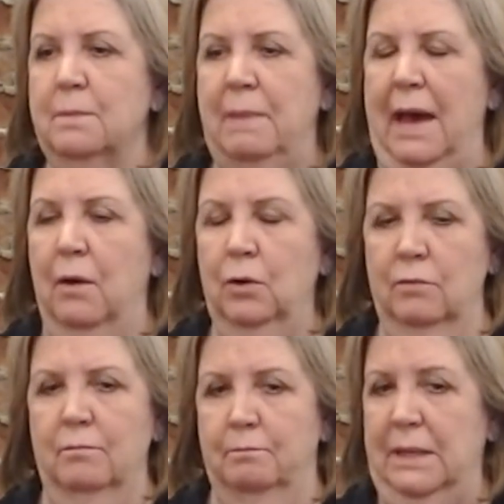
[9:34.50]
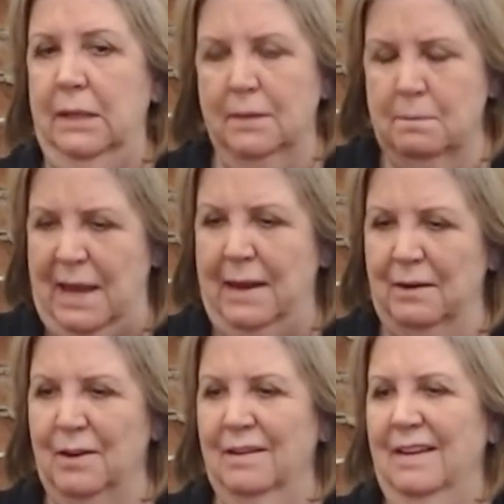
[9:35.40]
about being the
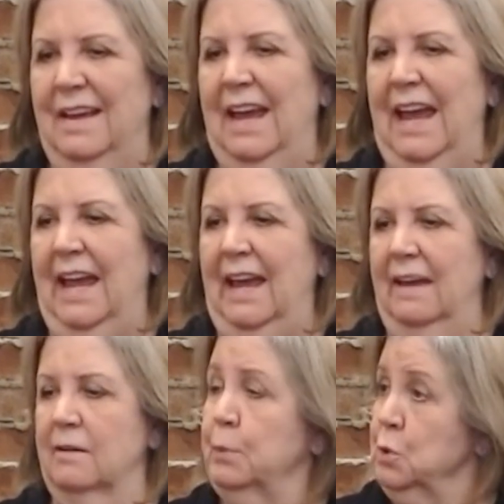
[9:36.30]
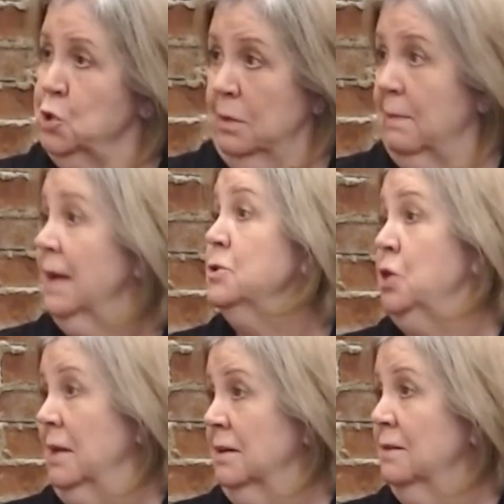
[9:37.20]
mayor and pushing my
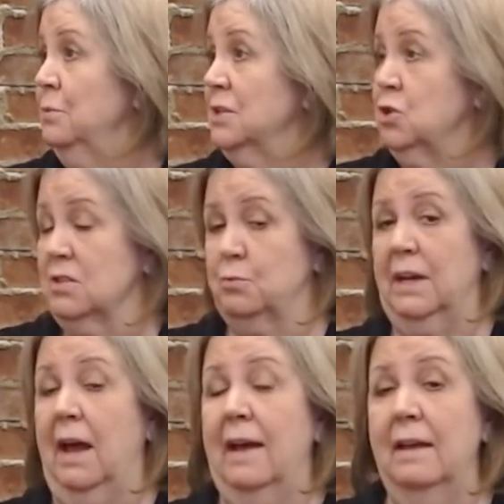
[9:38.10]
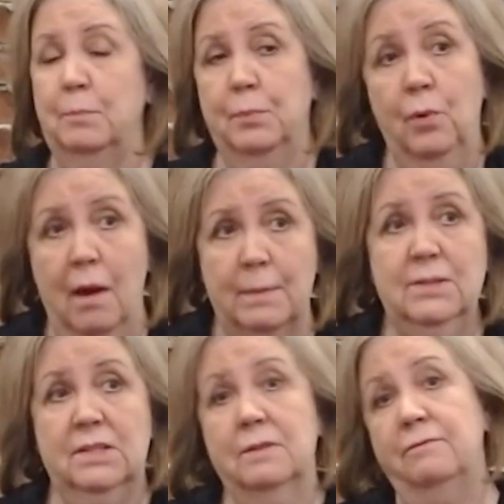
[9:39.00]
agenda, which is what I
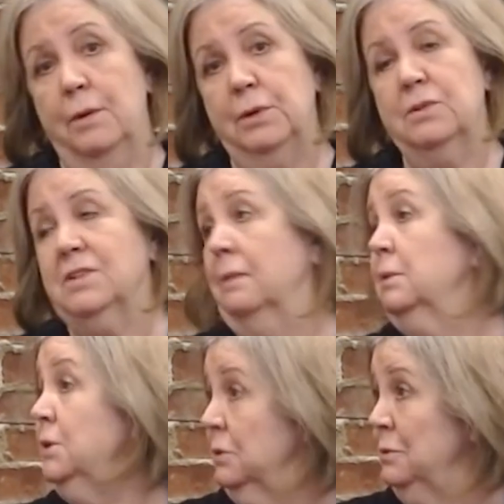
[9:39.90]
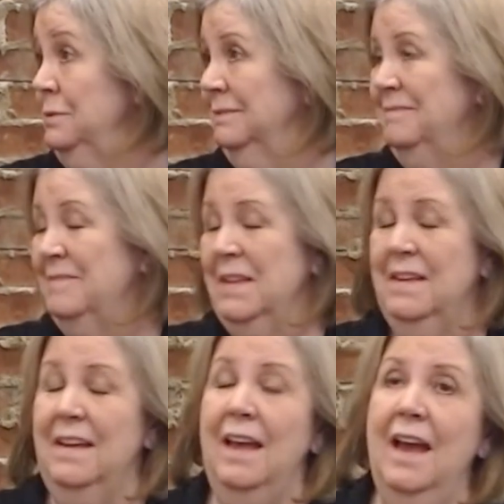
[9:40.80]
promised the voters I would do.
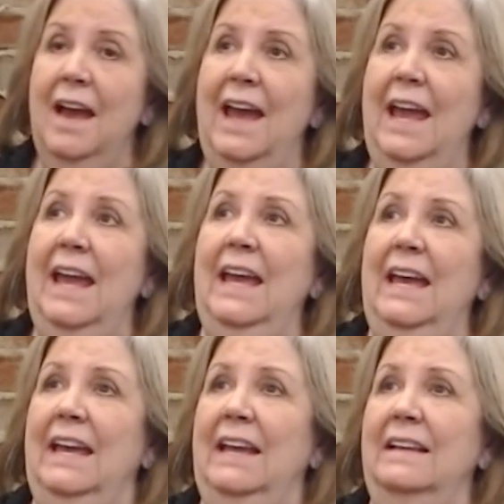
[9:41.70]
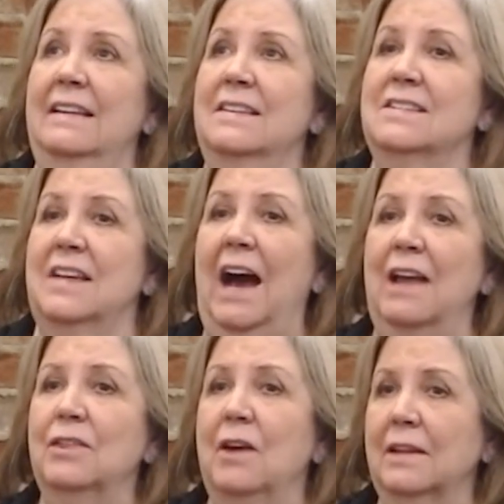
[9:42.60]
Mm-hmm. And
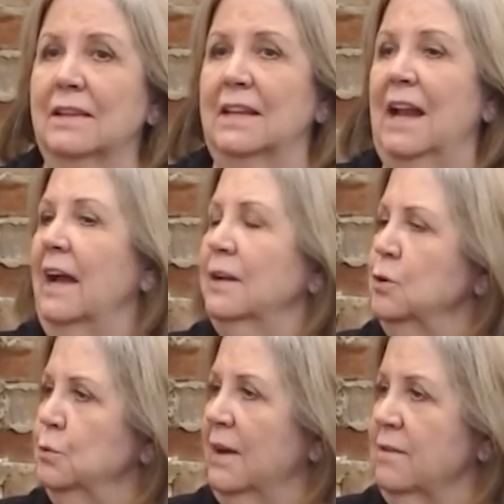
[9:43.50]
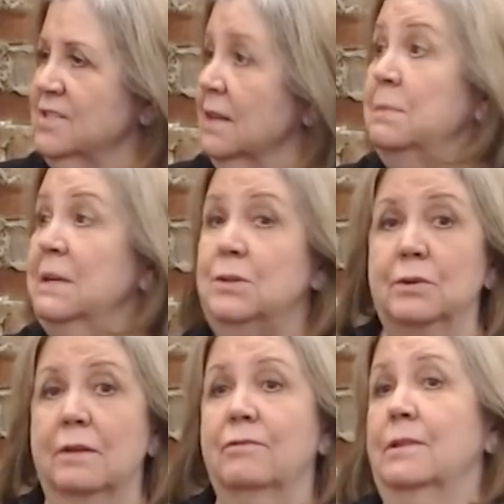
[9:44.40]
I thought that I knew what I was going to be
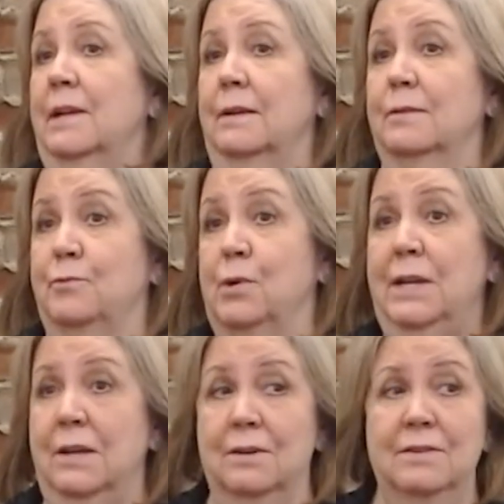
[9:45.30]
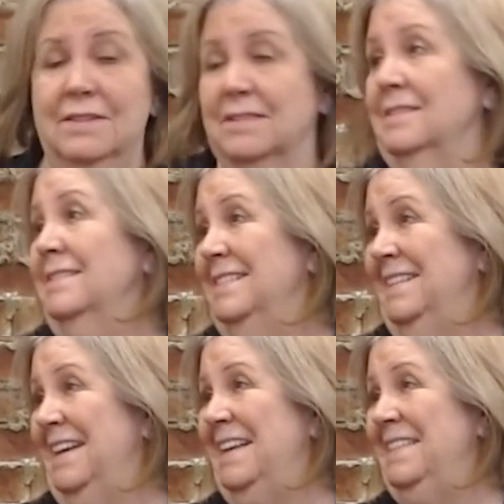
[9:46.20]
doing for the next 4 years.
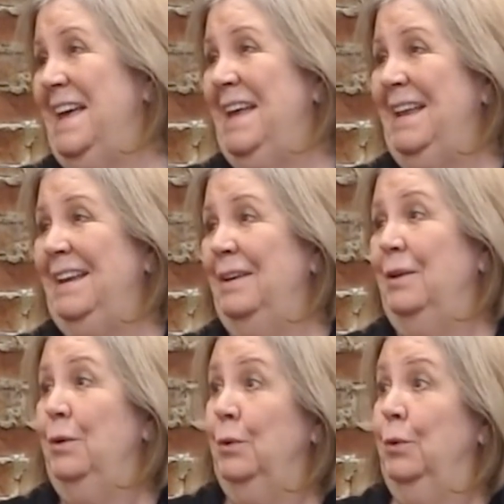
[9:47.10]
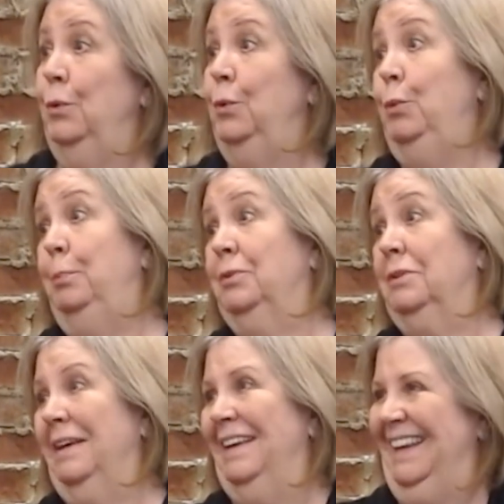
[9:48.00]
And then, oops,
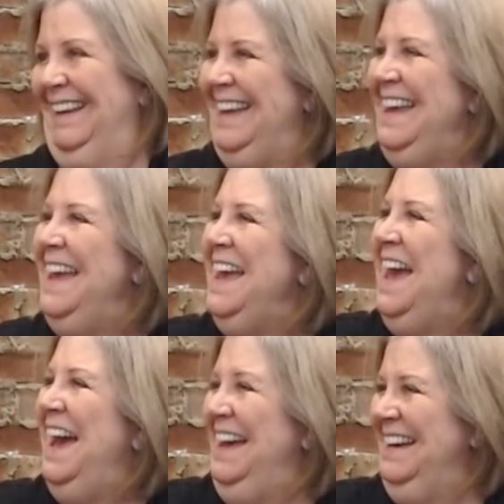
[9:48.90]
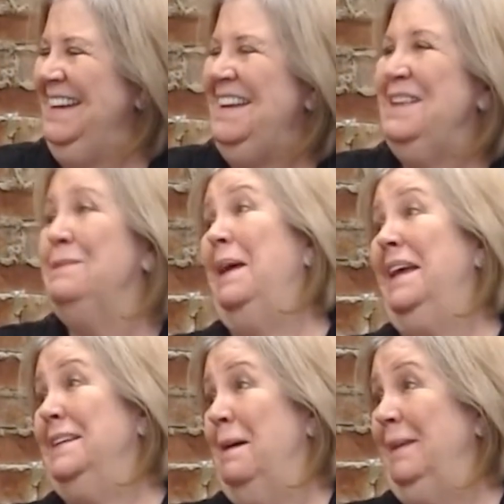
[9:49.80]
the
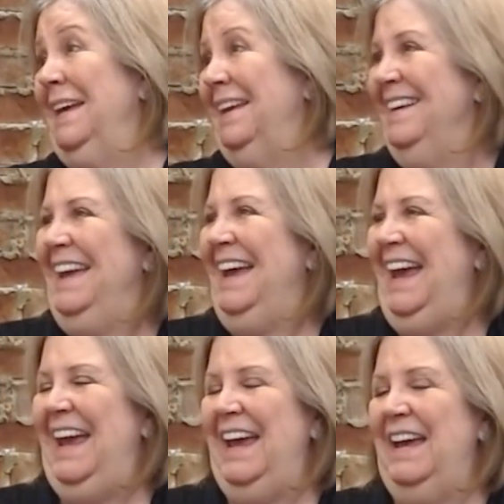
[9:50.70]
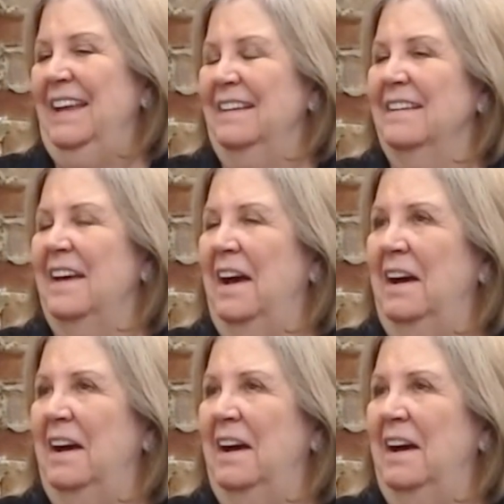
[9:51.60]
pandemic. Yeah. And,